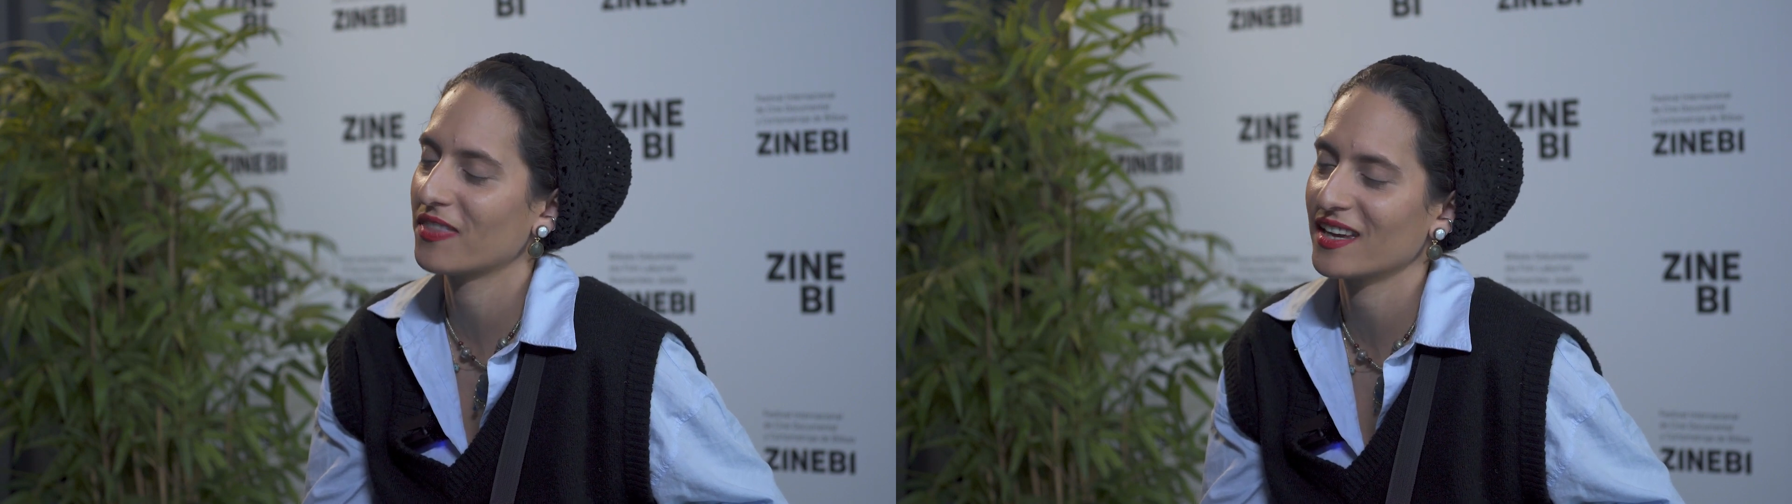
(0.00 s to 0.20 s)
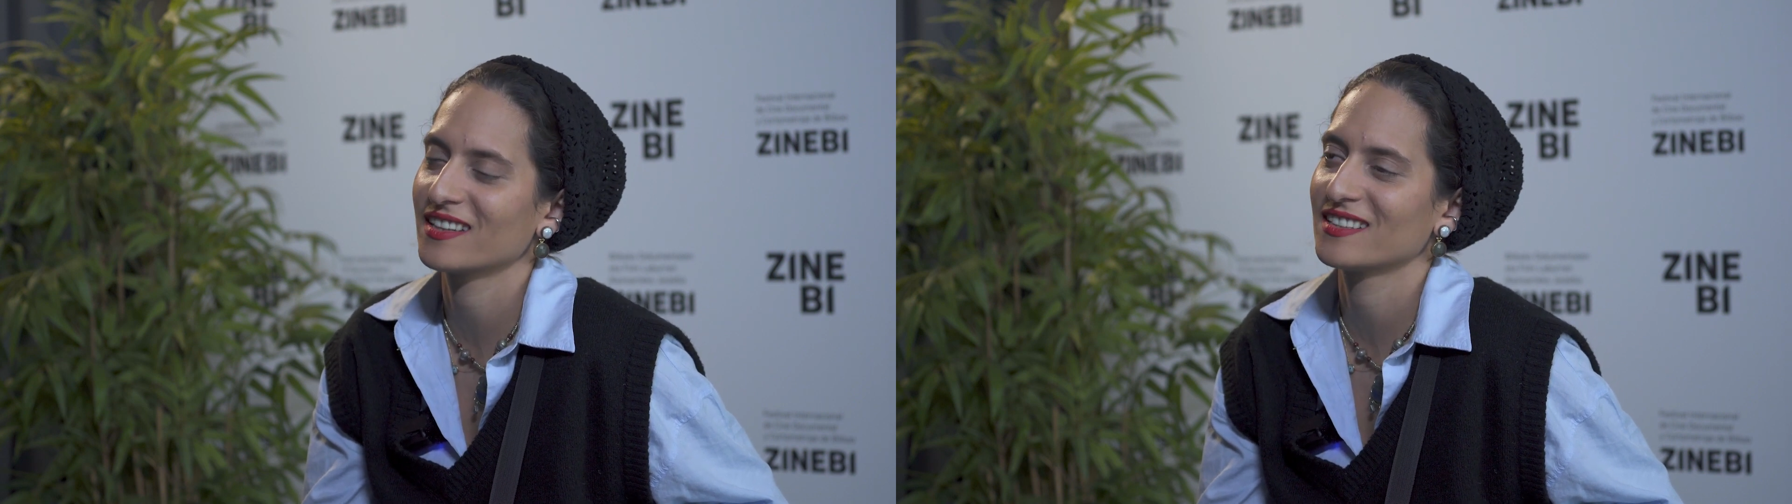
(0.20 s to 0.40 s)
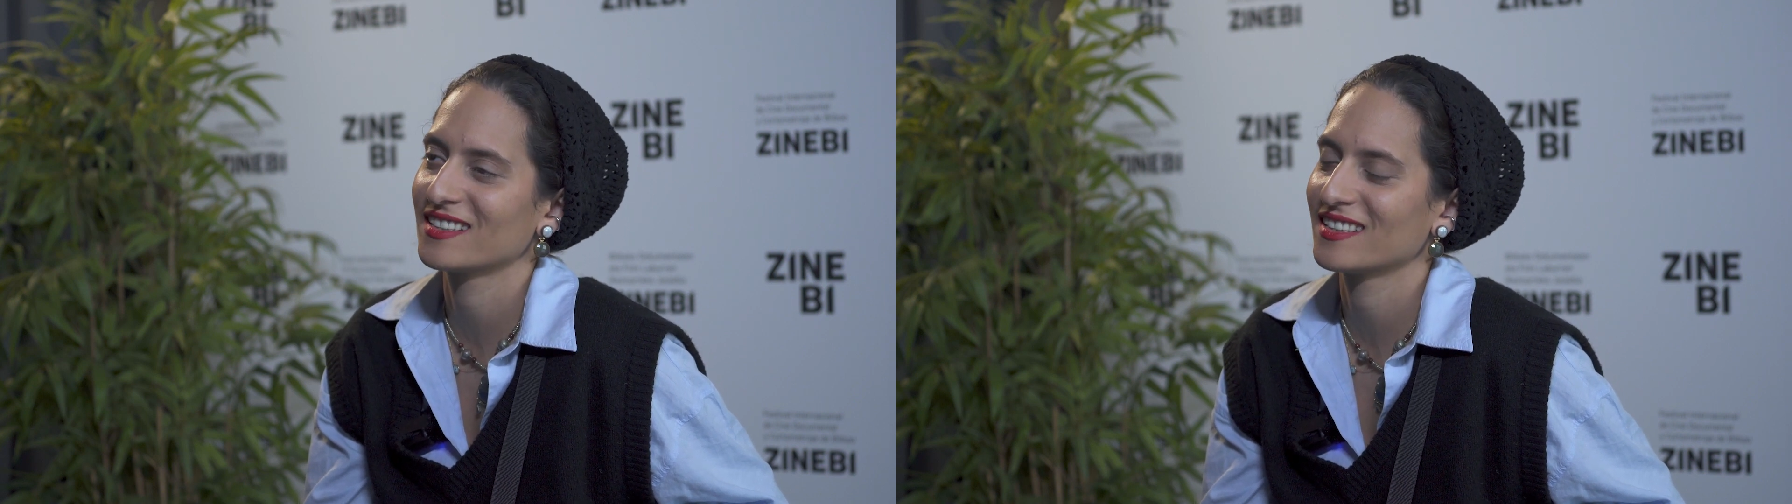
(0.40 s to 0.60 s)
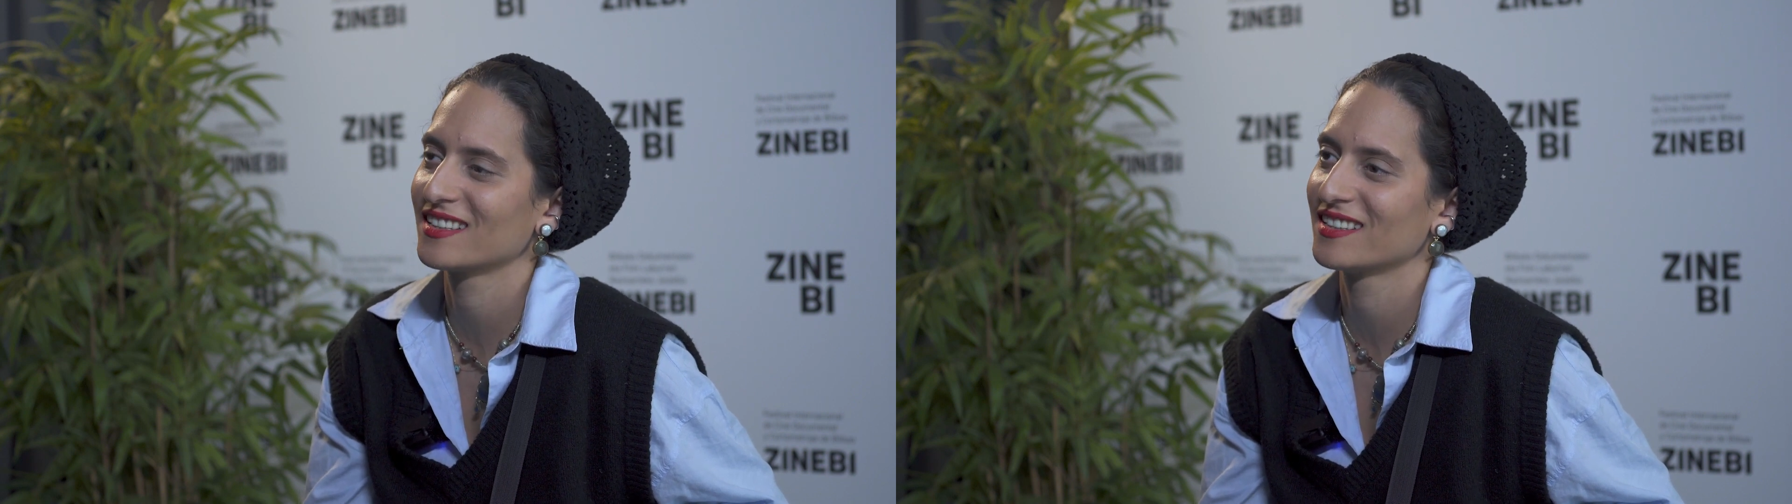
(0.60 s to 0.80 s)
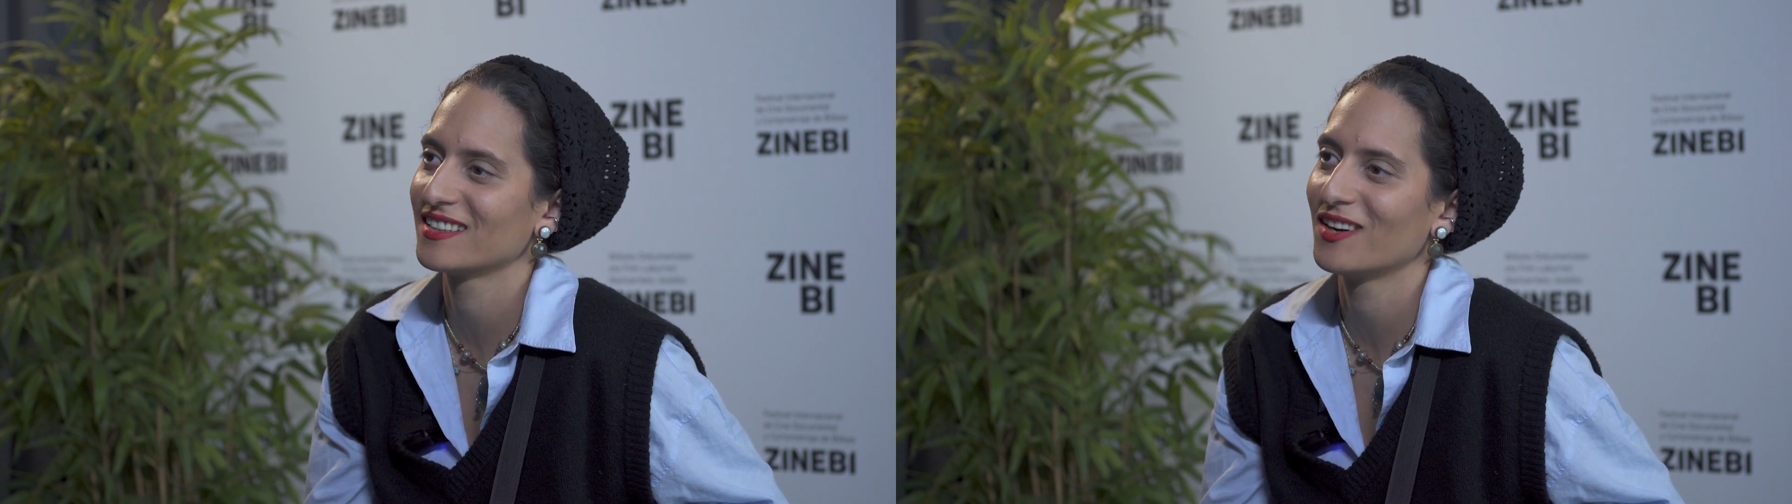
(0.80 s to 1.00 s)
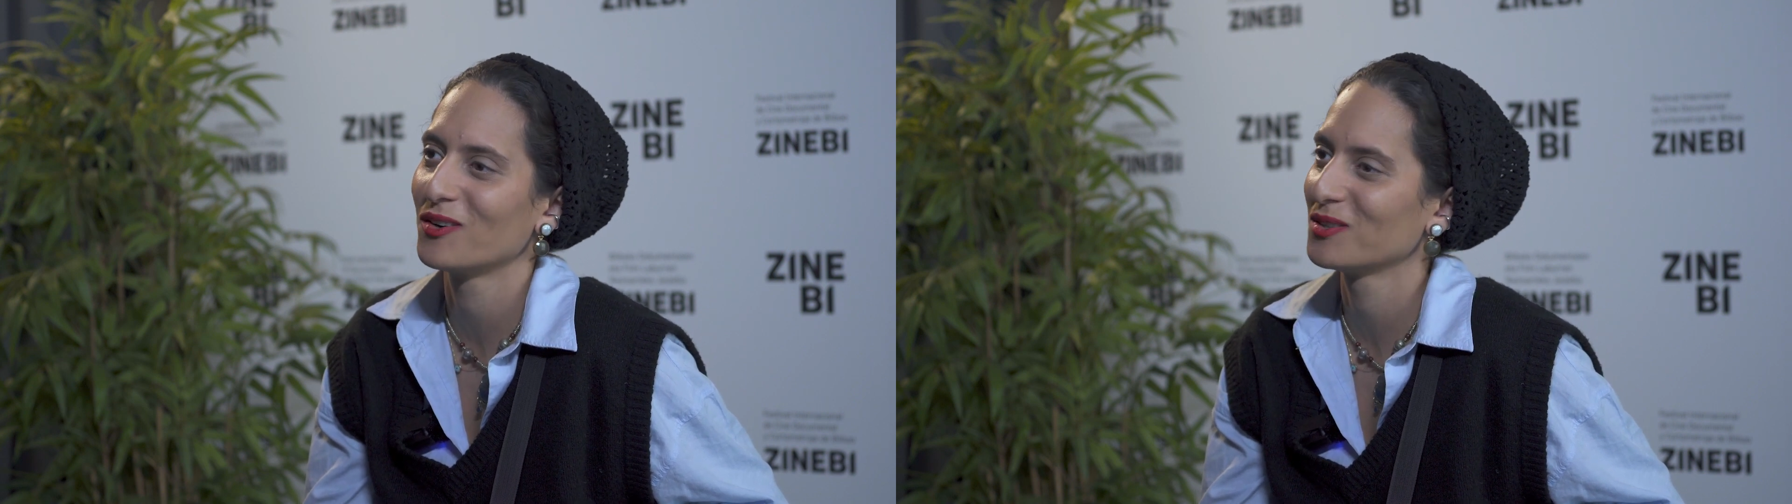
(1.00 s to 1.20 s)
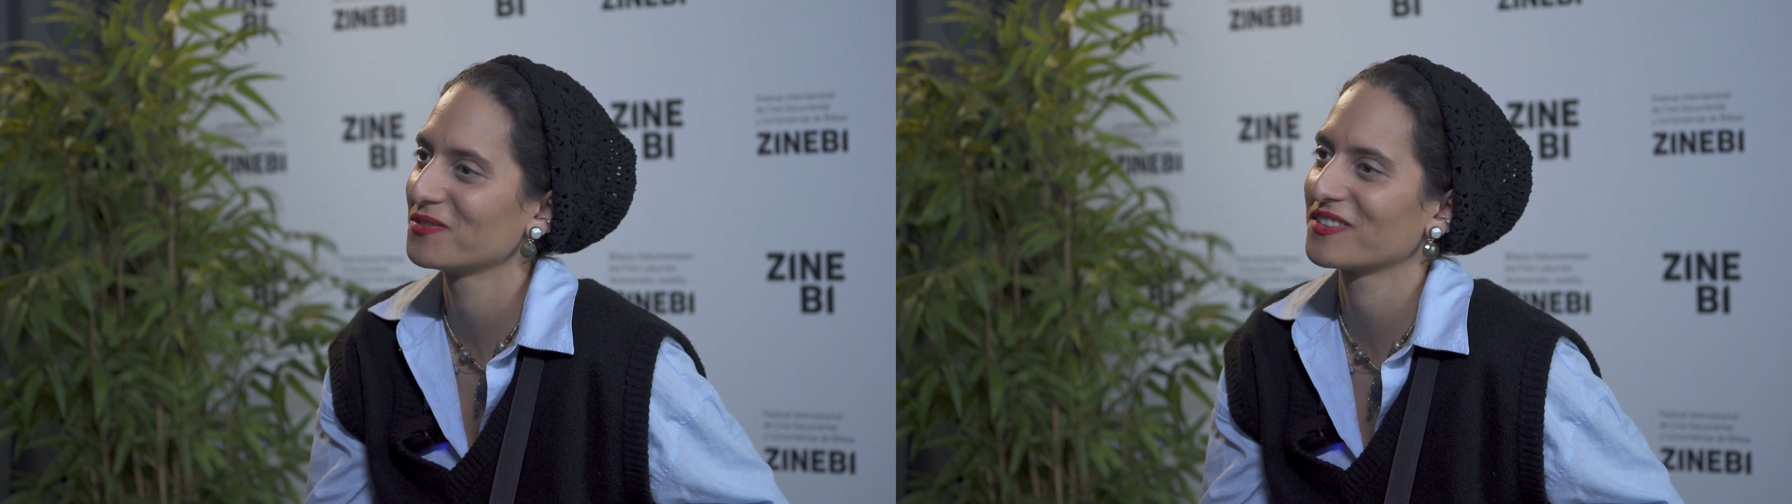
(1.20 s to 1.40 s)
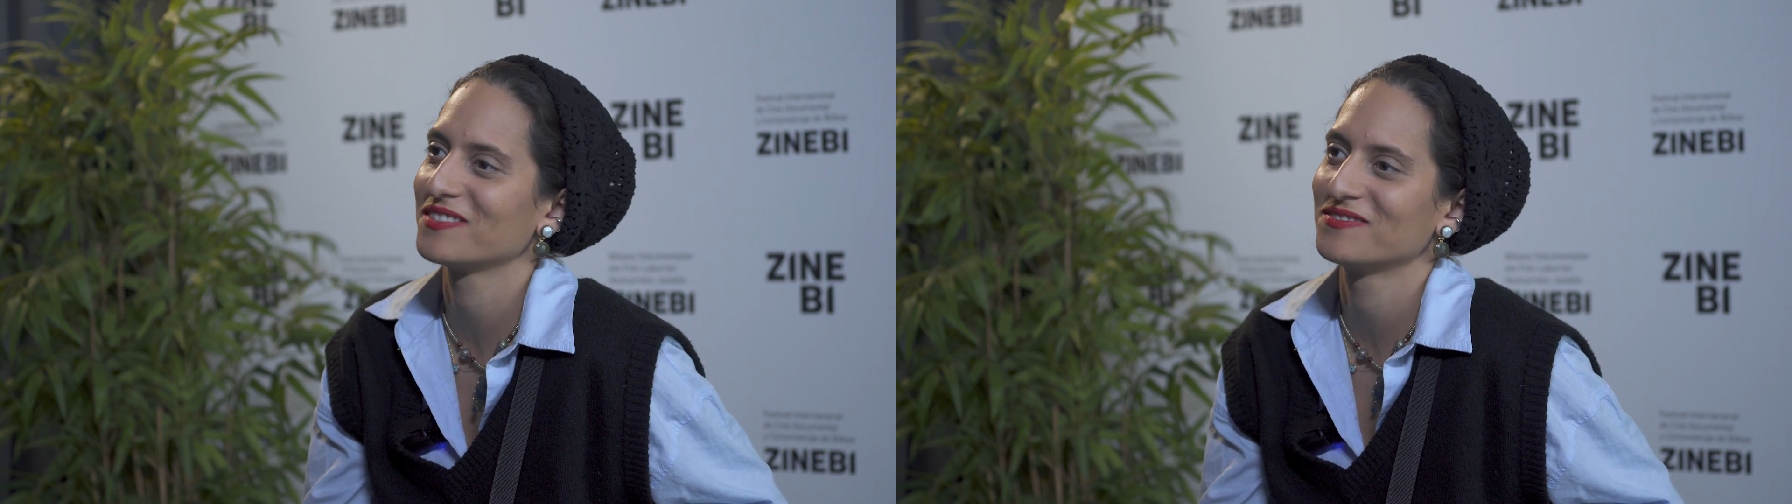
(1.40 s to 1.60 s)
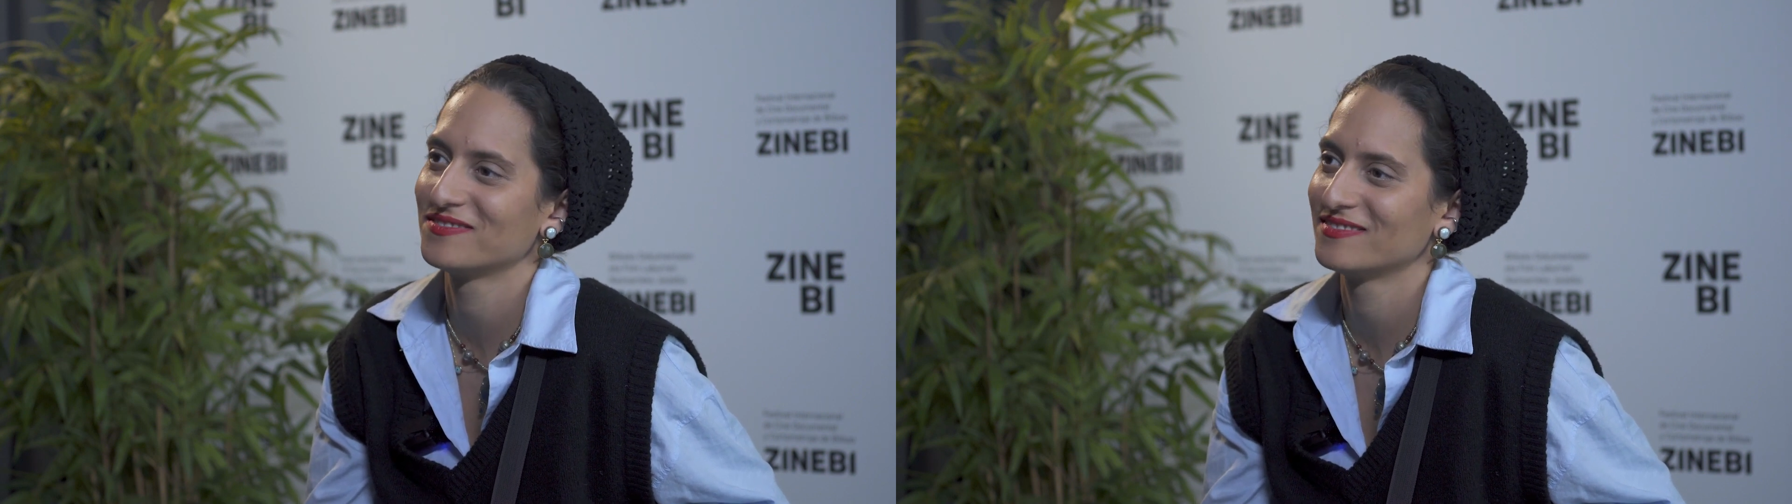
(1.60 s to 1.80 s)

thank uh, all of them.